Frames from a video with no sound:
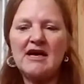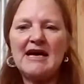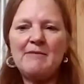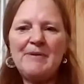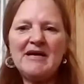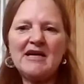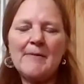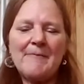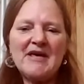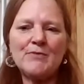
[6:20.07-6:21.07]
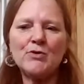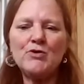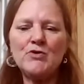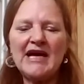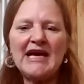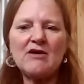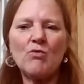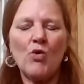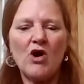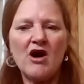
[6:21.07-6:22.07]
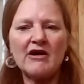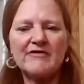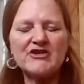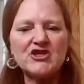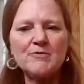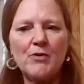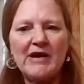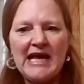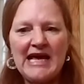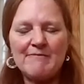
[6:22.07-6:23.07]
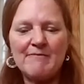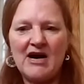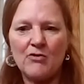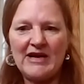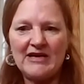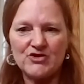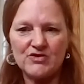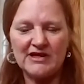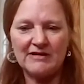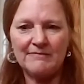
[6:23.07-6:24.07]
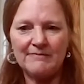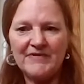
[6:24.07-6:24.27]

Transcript: and pick up people who can't walk the 2.8 mile round trip.